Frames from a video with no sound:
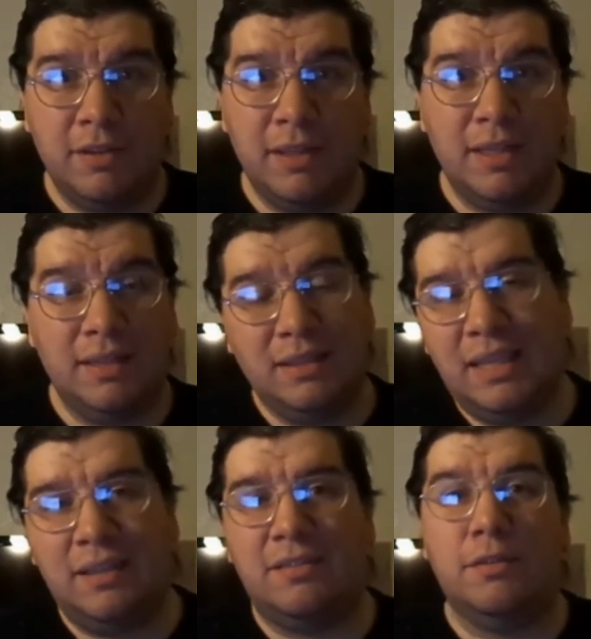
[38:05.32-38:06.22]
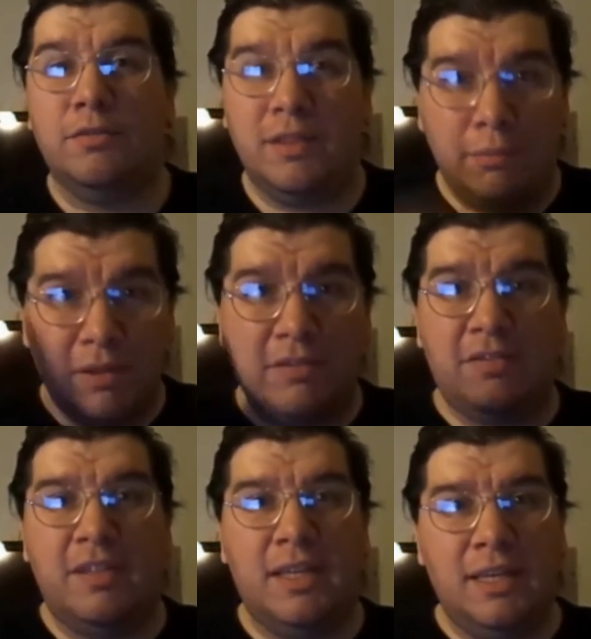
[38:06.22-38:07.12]
city. Yes, there's even a
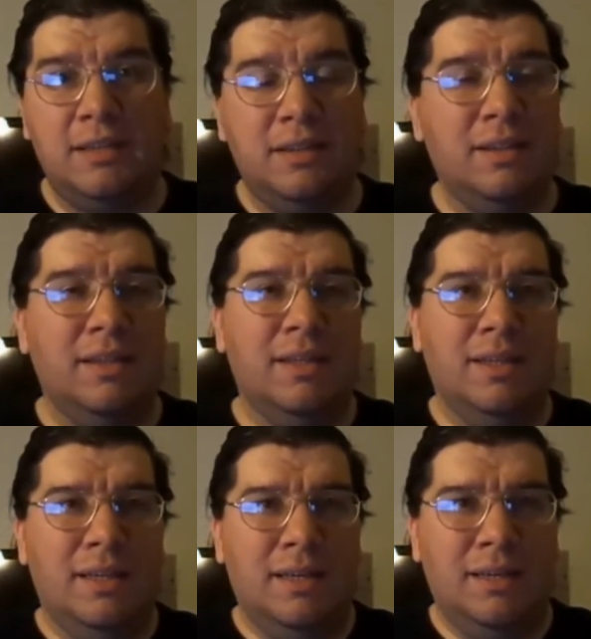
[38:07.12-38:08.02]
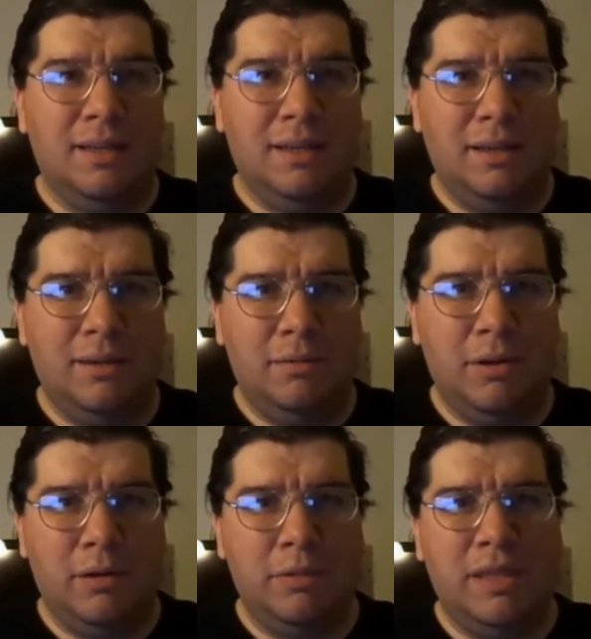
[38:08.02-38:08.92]
scene
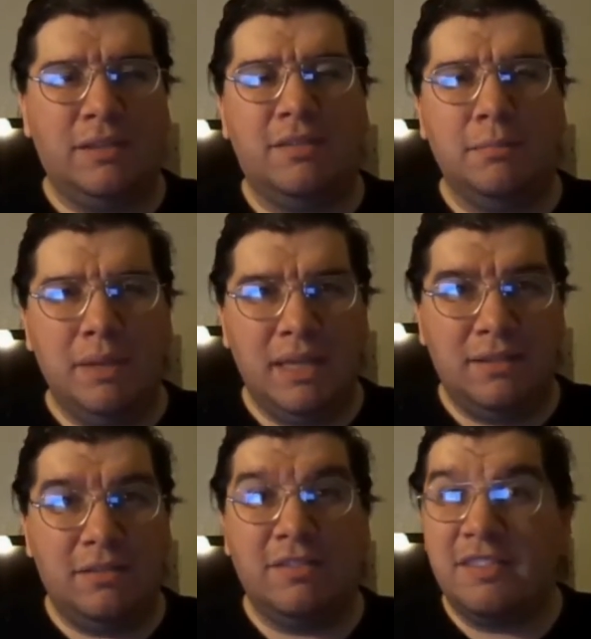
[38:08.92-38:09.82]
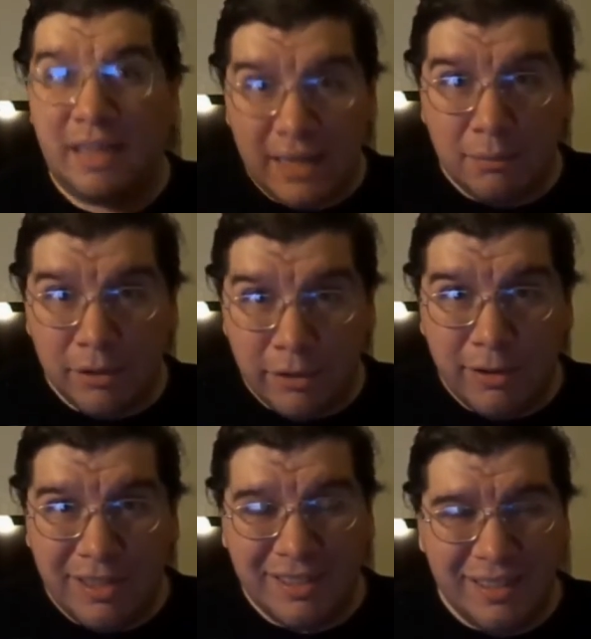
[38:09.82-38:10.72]
where we get to meet
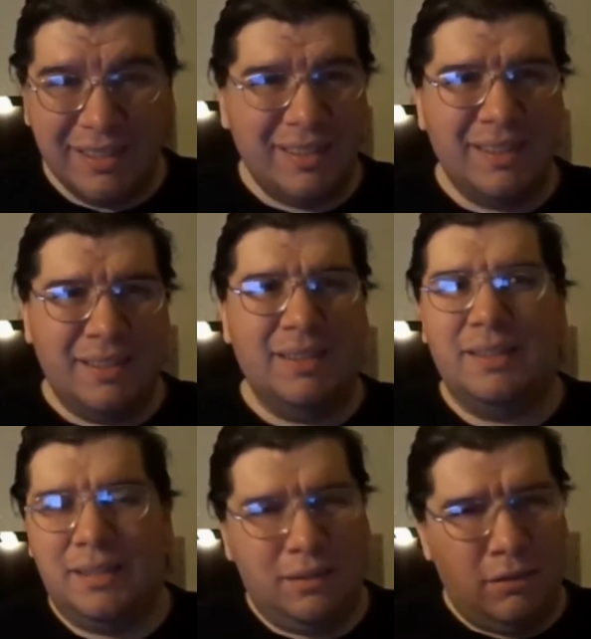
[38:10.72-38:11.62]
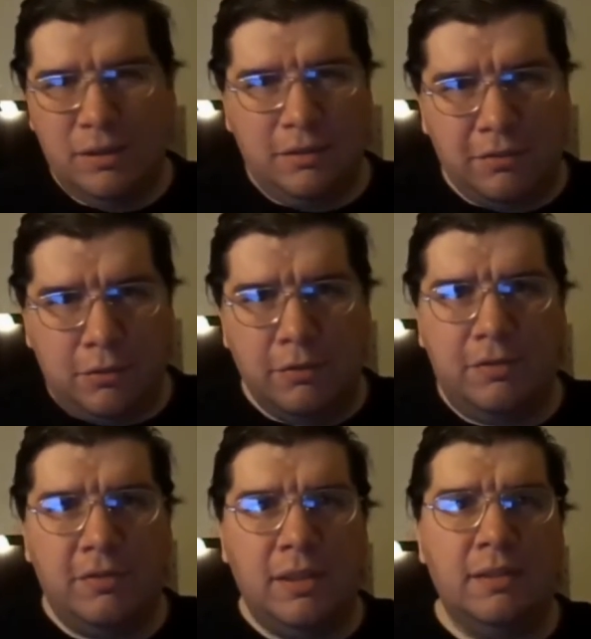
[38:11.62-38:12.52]
Slimer. Only a
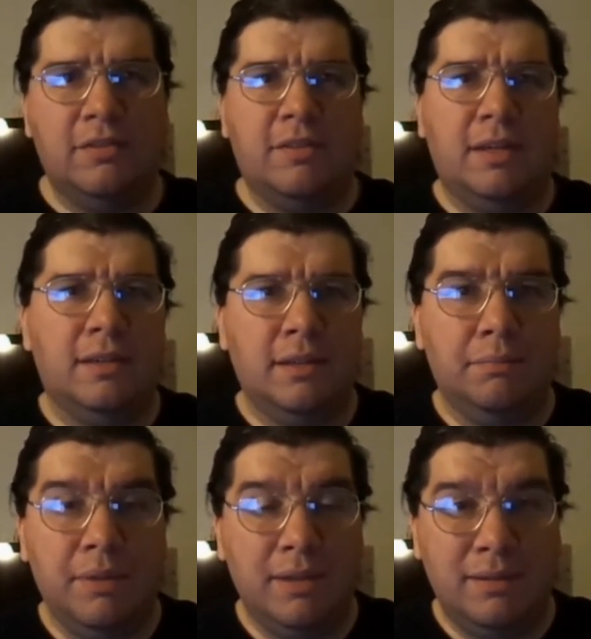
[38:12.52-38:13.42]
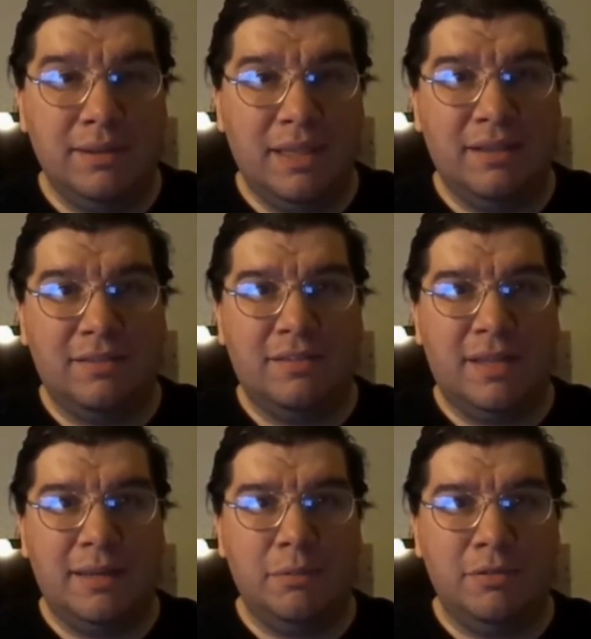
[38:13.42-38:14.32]
short scene, sadly, but
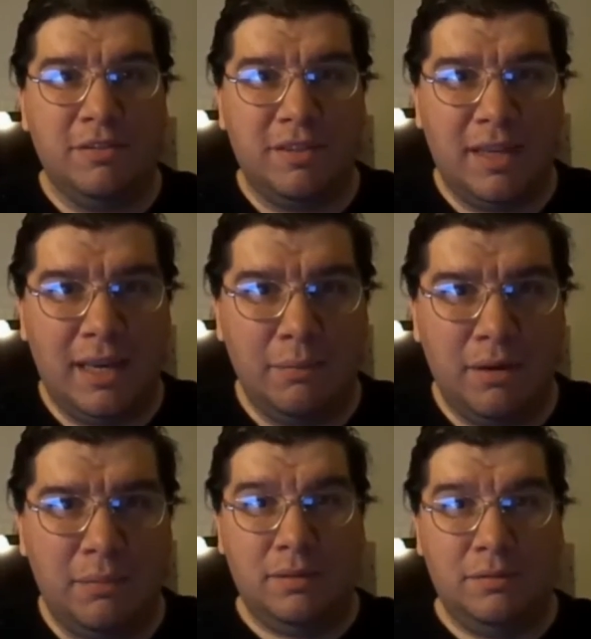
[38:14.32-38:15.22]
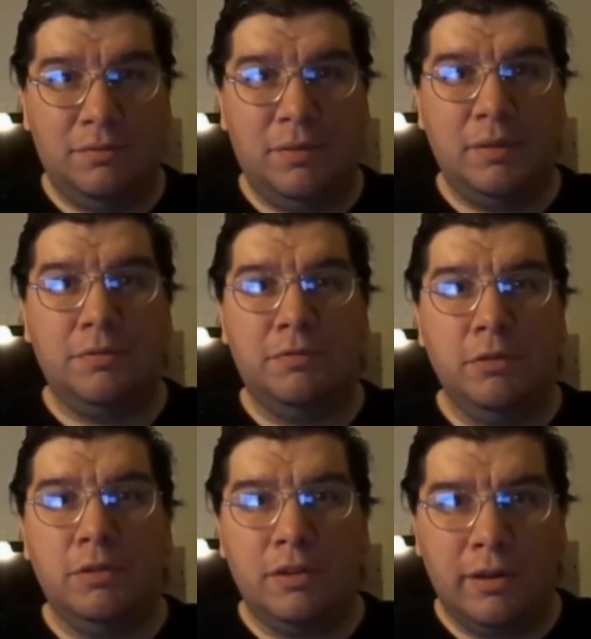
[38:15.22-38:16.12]
yes, Slimer just came up from the
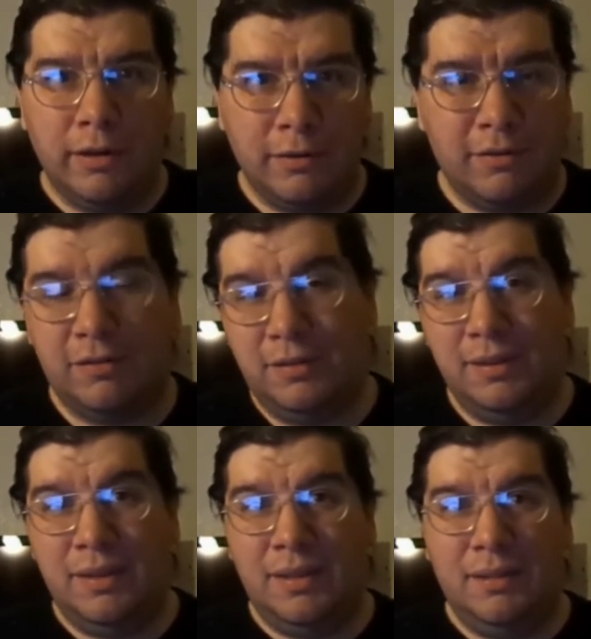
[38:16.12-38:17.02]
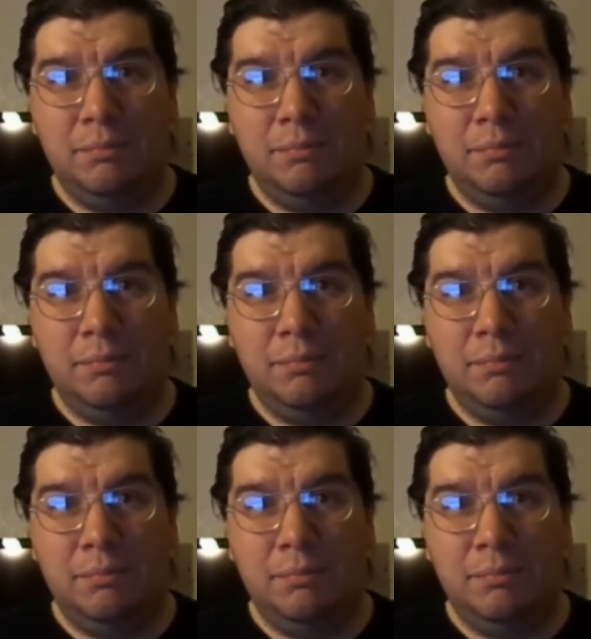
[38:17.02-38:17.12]
food carts